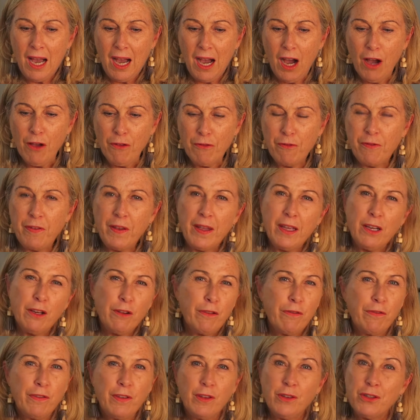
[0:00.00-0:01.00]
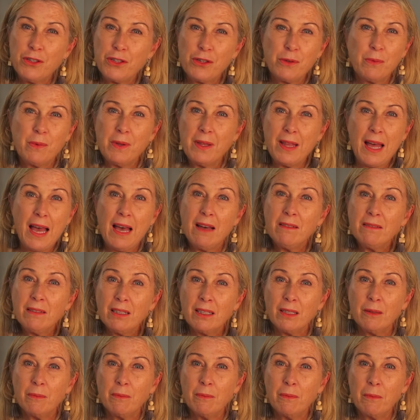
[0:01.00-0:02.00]
I feared a future without
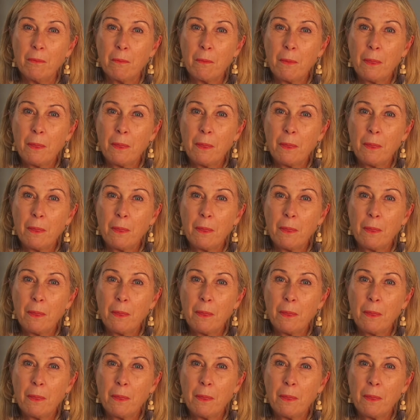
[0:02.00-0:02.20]
him.